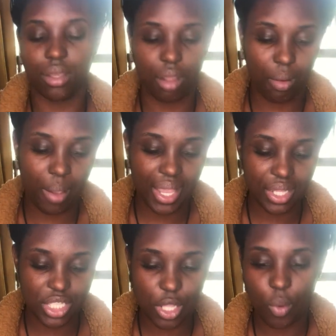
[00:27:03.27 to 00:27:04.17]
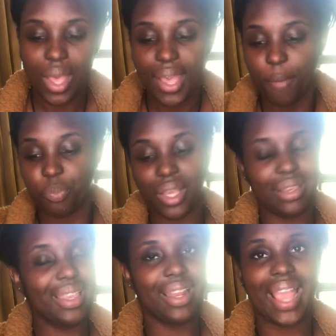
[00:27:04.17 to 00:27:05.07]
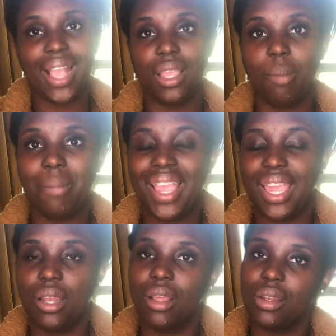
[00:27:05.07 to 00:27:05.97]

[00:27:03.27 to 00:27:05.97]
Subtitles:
All right. So again, Hanging Man,